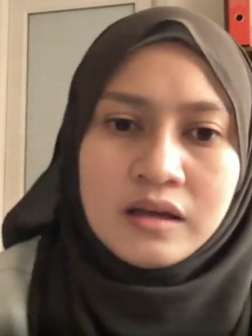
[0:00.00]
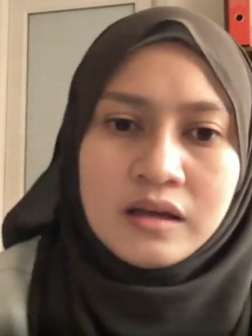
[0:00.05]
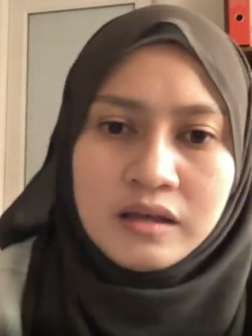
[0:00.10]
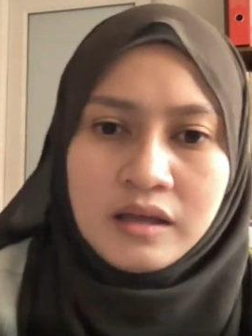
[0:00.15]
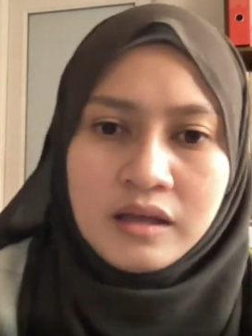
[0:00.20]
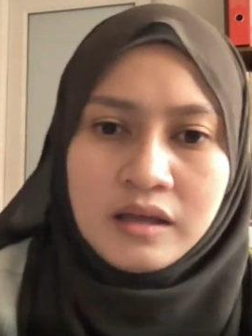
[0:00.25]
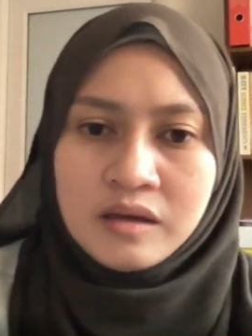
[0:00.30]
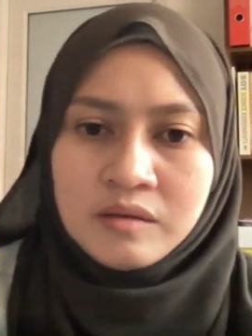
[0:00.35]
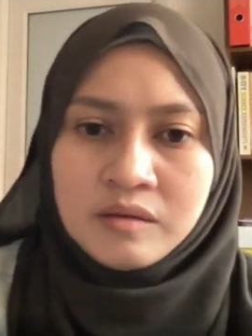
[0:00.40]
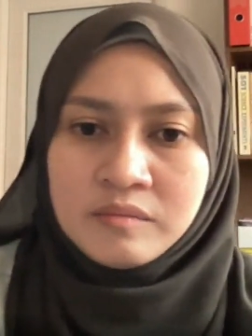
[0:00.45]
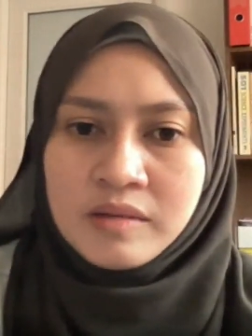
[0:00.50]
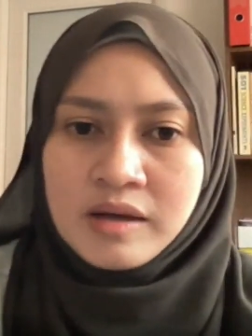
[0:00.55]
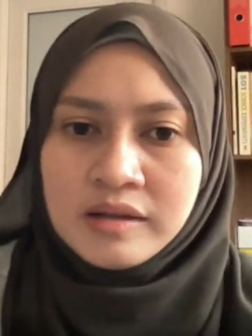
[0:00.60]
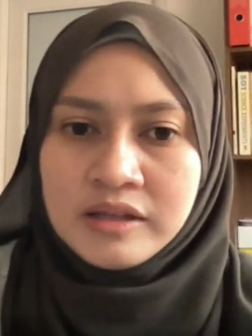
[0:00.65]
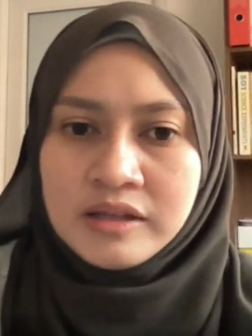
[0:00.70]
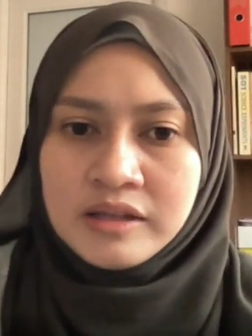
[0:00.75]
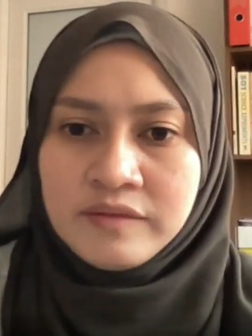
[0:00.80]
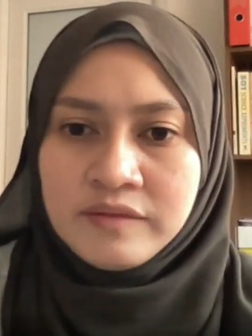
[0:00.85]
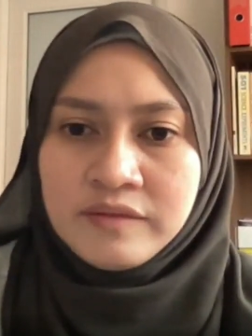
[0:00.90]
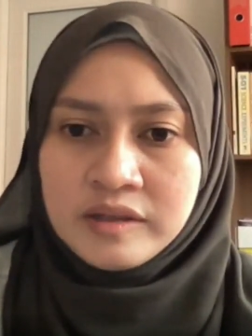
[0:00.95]
Okay, among
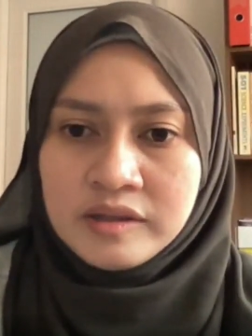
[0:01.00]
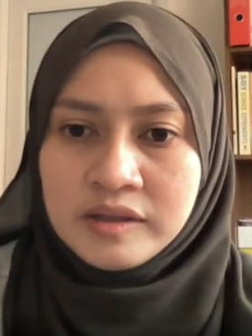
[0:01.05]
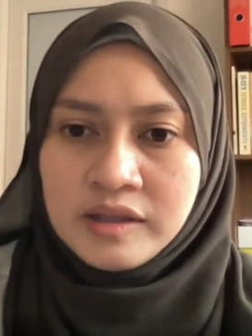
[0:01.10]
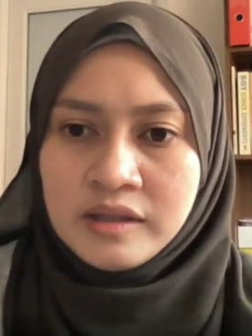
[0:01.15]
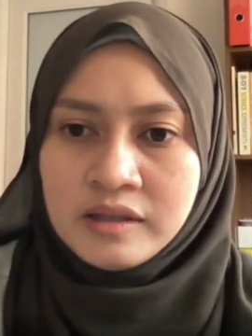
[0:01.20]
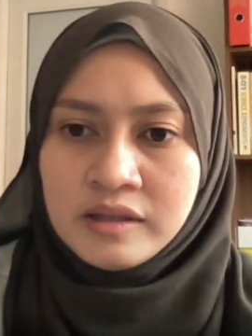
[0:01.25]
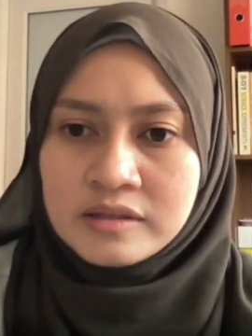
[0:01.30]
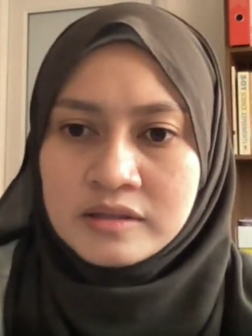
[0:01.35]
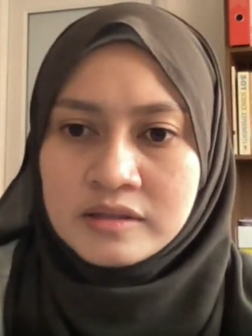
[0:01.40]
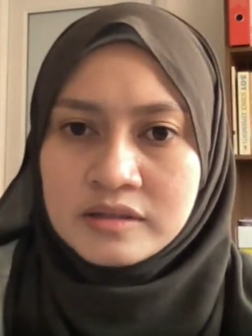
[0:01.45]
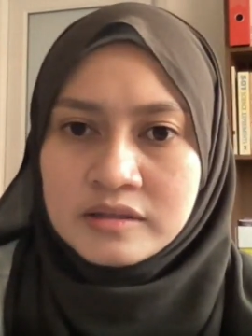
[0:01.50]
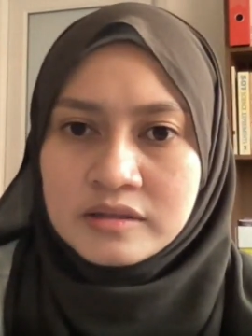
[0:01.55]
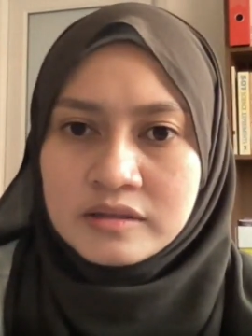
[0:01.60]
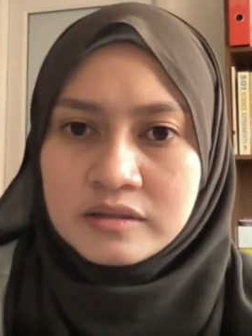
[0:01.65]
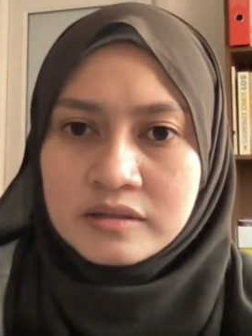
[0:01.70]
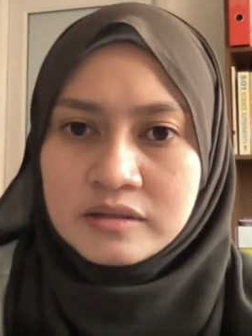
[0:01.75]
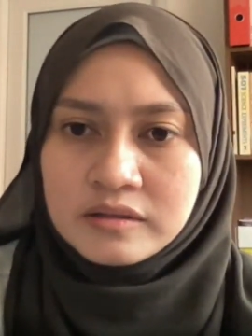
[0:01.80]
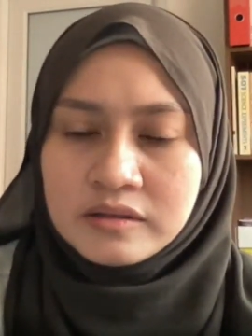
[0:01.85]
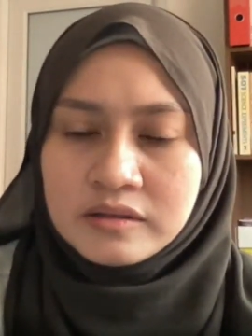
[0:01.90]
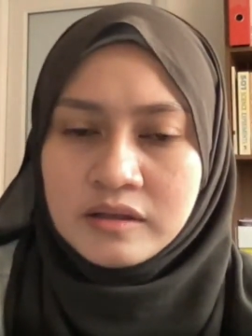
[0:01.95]
living things.
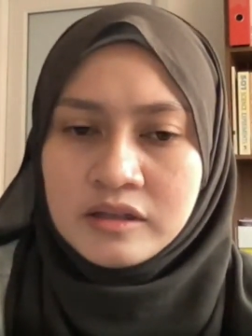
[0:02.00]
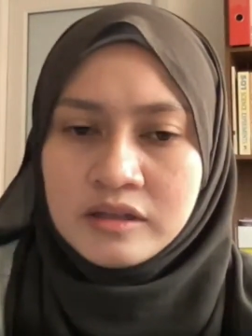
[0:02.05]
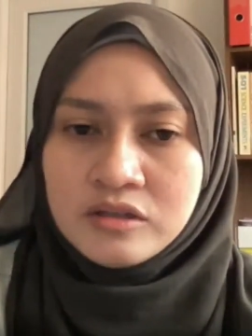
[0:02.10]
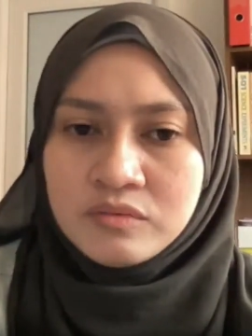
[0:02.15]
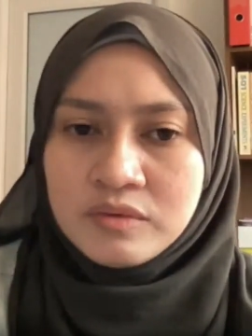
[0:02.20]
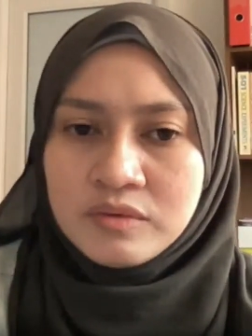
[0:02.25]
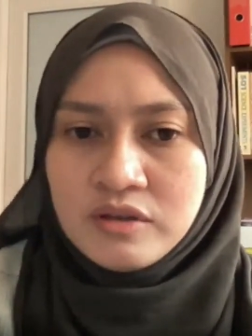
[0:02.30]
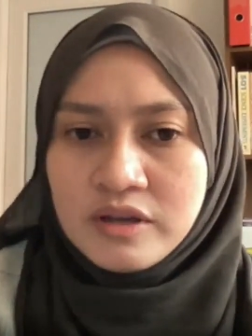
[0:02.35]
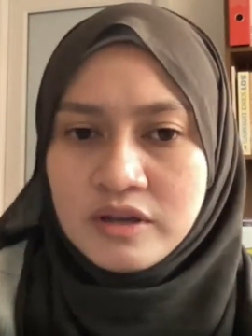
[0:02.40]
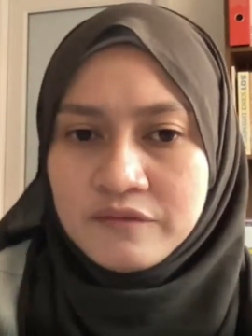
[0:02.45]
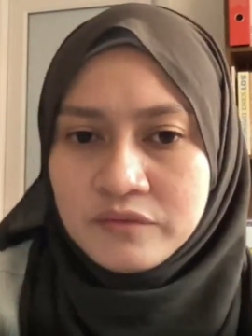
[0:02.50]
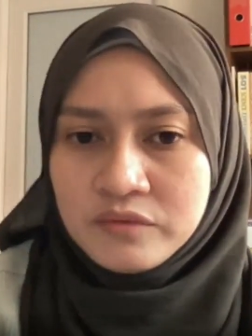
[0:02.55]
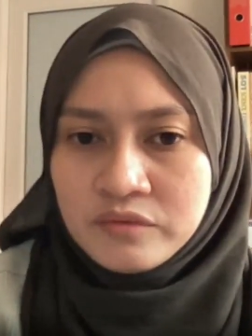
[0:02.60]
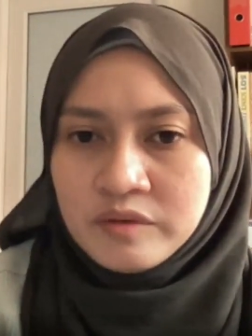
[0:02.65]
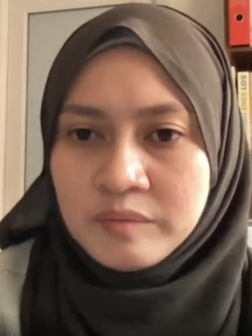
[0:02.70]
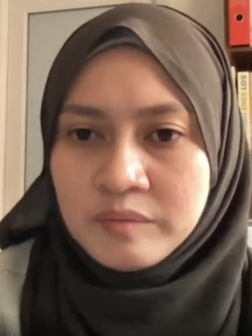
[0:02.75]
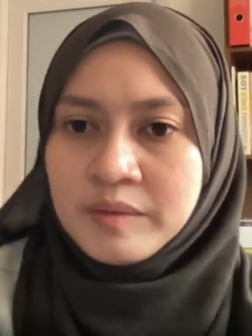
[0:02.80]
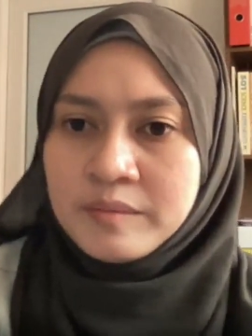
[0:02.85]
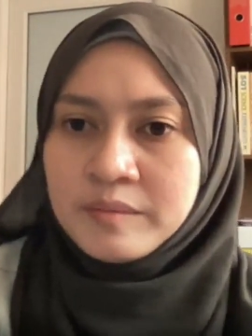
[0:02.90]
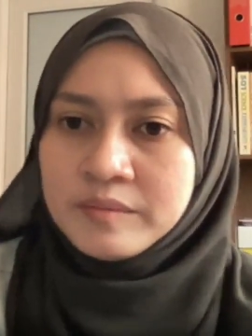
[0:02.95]
Okay, this one you have to
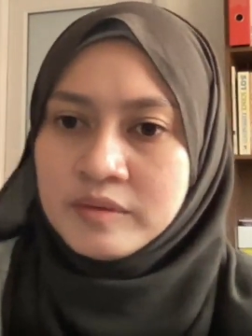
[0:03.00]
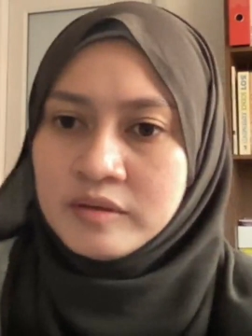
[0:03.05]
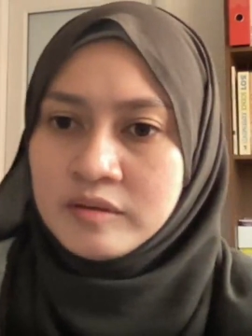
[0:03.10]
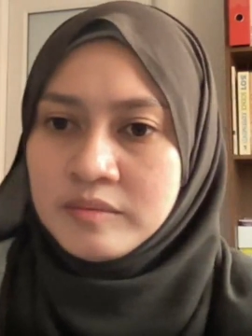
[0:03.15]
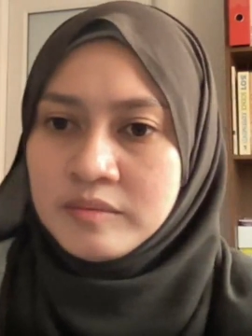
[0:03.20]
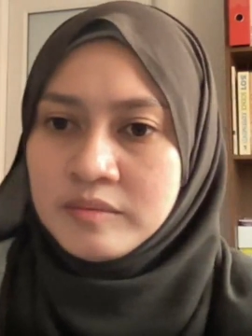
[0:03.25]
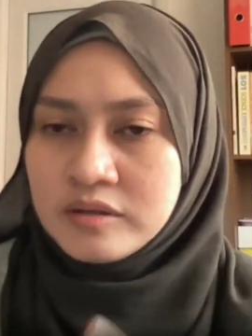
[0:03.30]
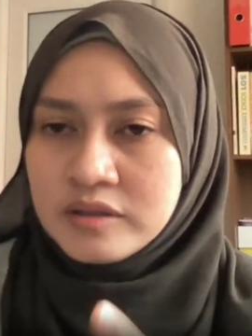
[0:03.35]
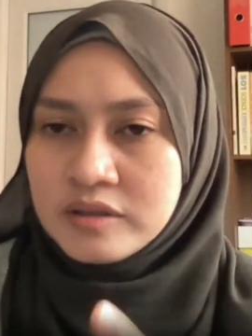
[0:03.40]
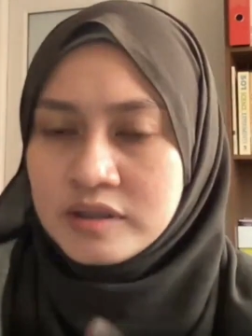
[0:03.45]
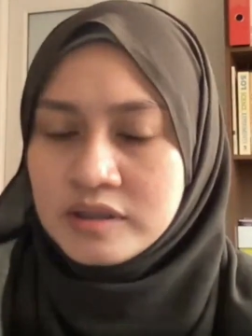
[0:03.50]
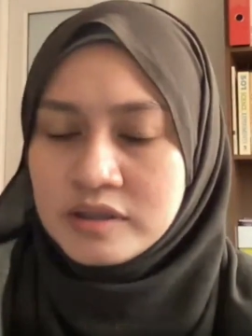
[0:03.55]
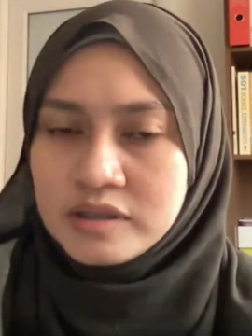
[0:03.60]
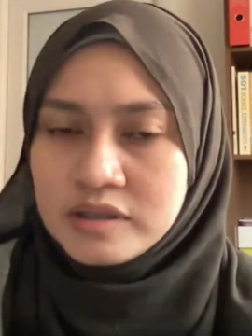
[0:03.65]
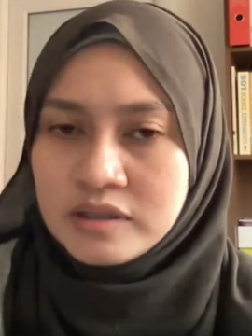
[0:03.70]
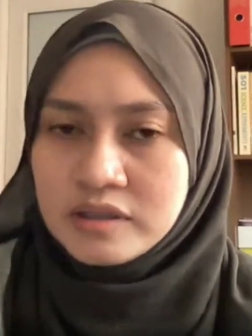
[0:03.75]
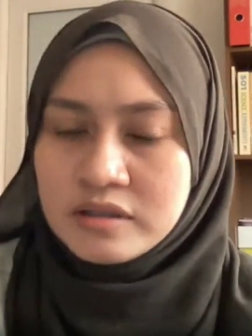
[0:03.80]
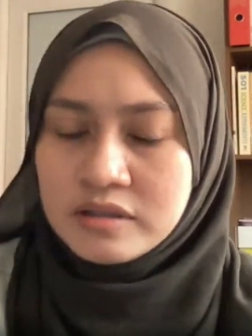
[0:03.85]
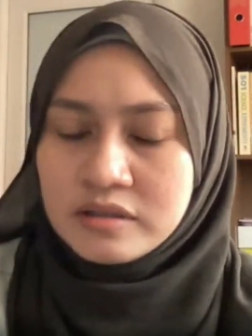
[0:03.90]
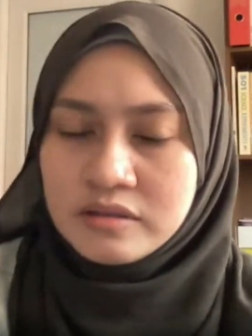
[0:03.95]
remember because this
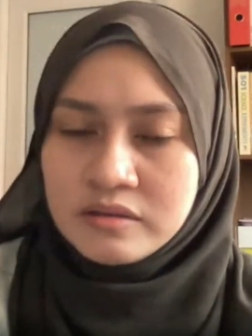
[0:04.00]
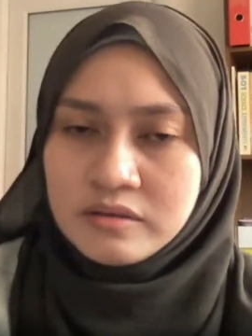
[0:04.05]
is